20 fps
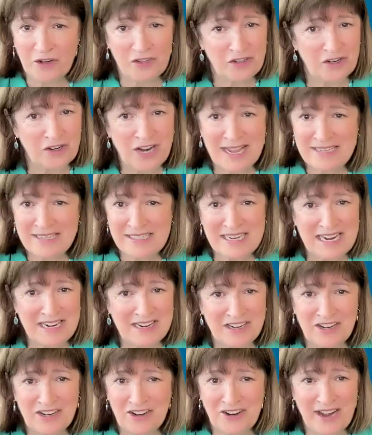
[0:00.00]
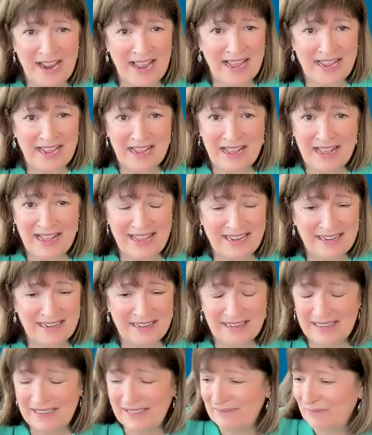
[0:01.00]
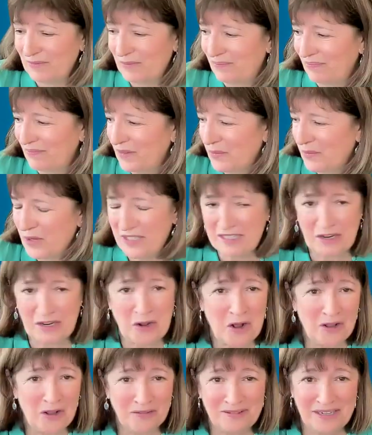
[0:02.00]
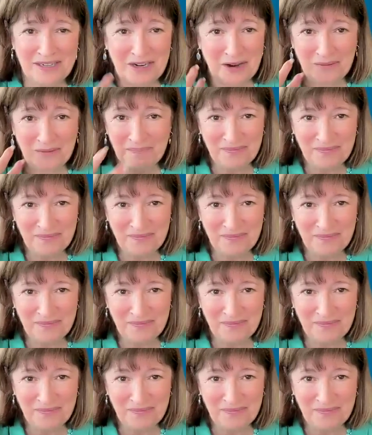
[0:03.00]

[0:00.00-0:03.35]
because you're not sending your AI, what's it called?